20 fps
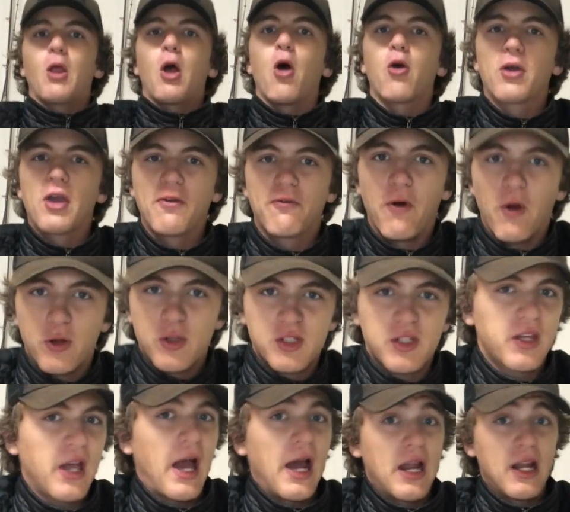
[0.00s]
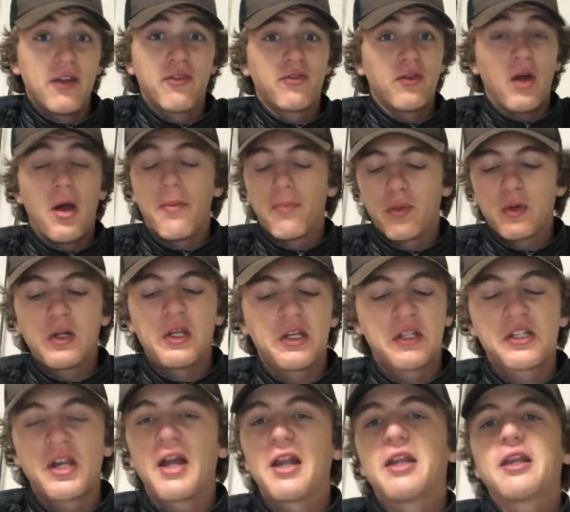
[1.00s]
Okay, folks, kind of a pretty
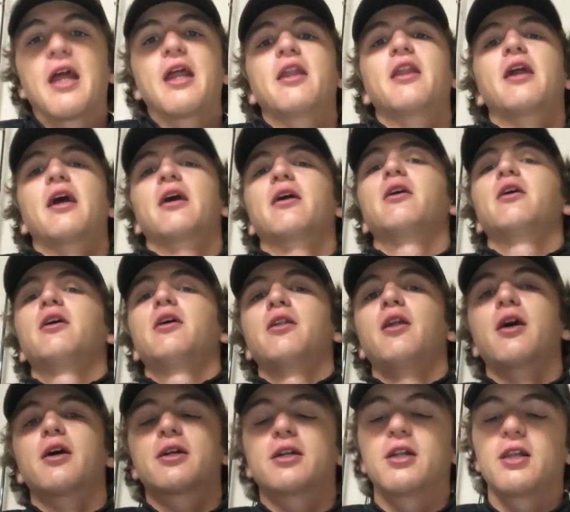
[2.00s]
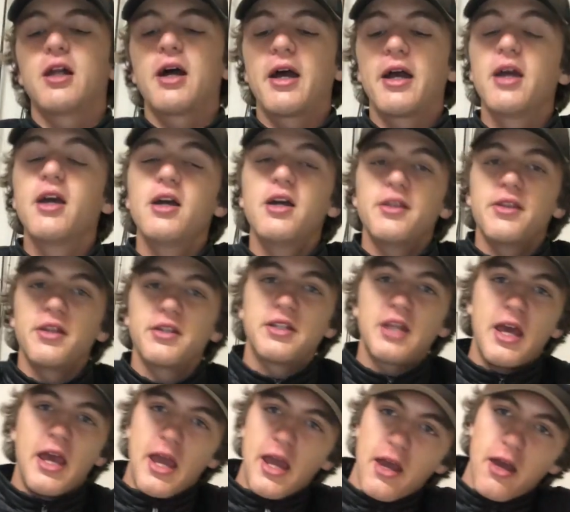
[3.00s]
exciting day today, not gonna lie. The
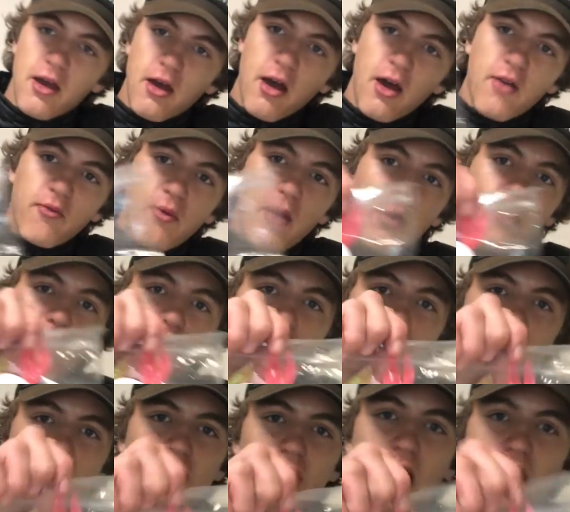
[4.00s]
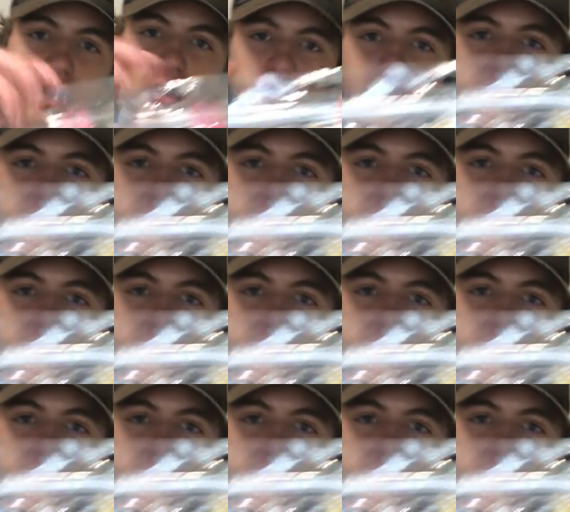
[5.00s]
day of my first kind